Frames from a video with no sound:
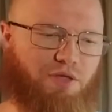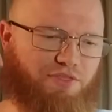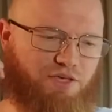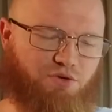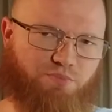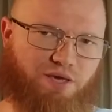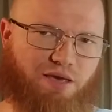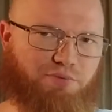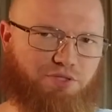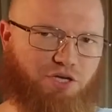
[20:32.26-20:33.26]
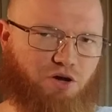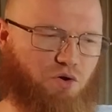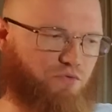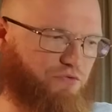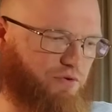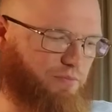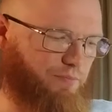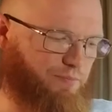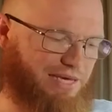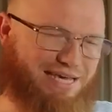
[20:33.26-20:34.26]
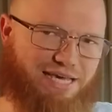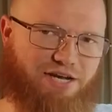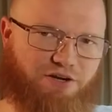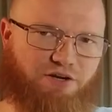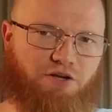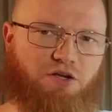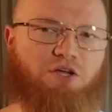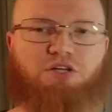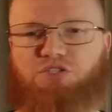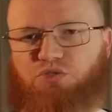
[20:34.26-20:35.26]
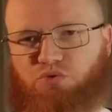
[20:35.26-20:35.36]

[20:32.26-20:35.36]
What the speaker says: think you'd be able to go from beginner to